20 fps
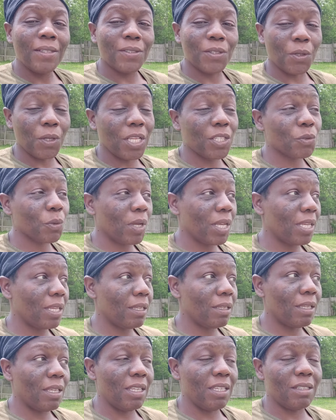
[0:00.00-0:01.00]
So that's what
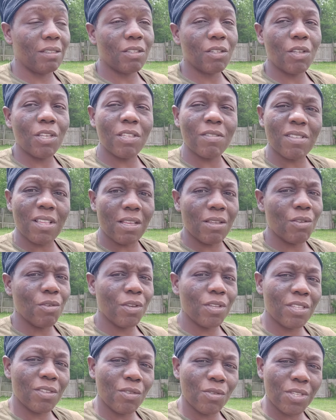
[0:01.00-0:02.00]
he t- he's like. You,
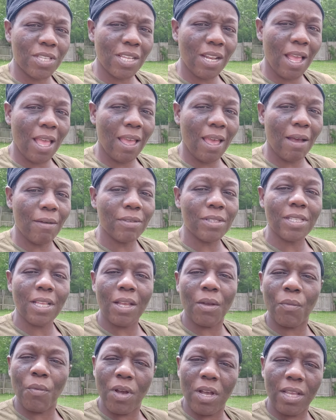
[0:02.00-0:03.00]
you see that? I was
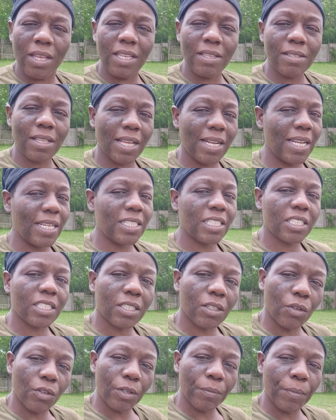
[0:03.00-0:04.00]
like, what? He's like, they
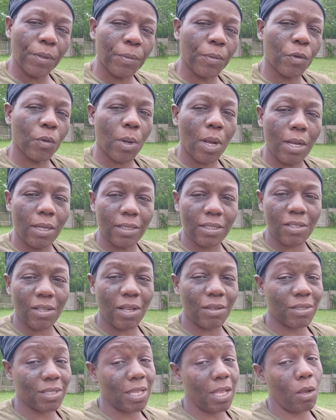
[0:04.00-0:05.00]
just sold the people rocks.
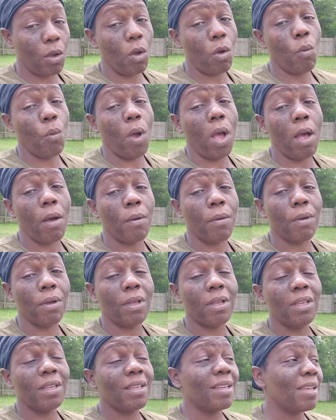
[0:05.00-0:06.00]
I was like, oh wow.
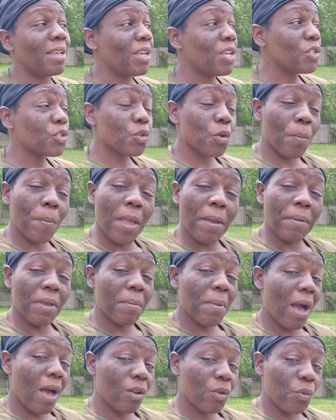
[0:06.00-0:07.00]
So maybe
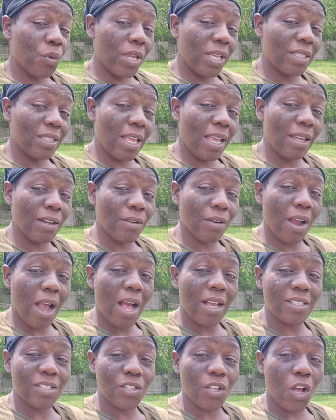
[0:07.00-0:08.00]
about a week later,
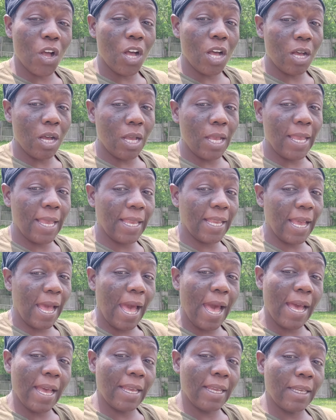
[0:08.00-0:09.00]
I saw a
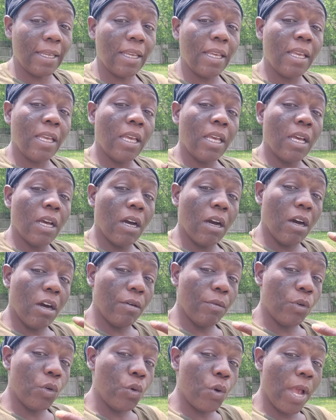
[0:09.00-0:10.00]
guy
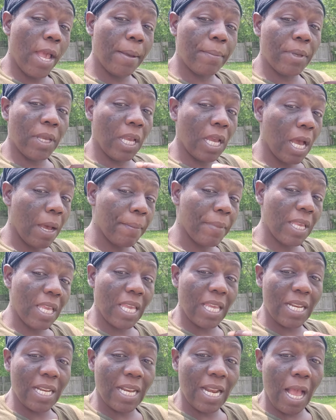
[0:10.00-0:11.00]
um, who had been coming
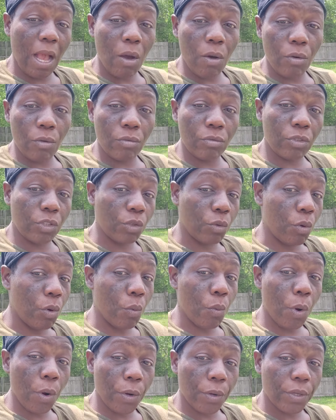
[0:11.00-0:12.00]
in and out
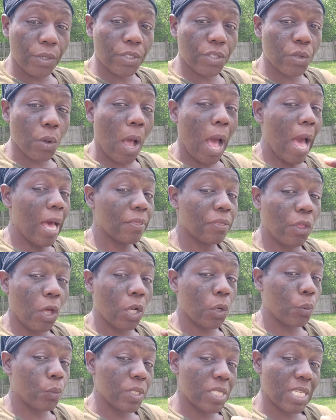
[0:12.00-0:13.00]
doing work. So I
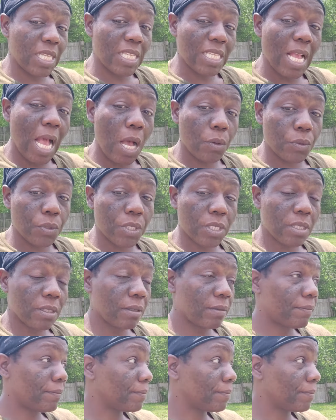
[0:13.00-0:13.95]
thought it was his house.